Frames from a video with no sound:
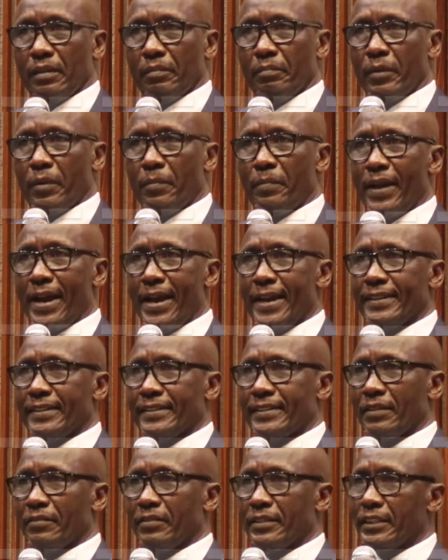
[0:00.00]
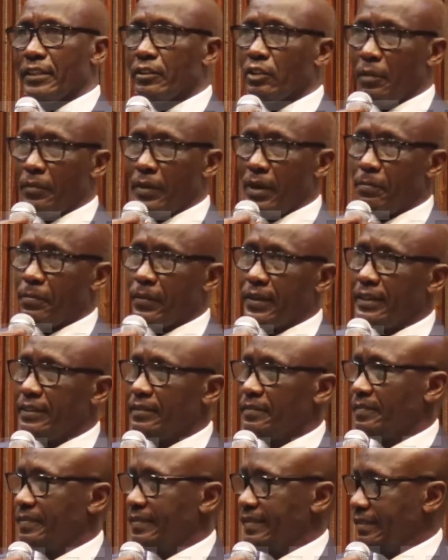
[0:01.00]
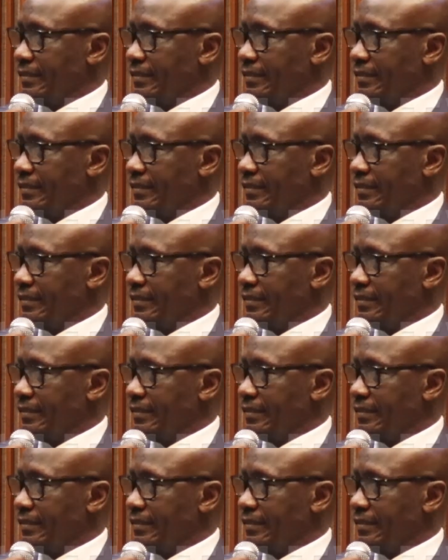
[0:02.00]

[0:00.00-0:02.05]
But by the 17th of April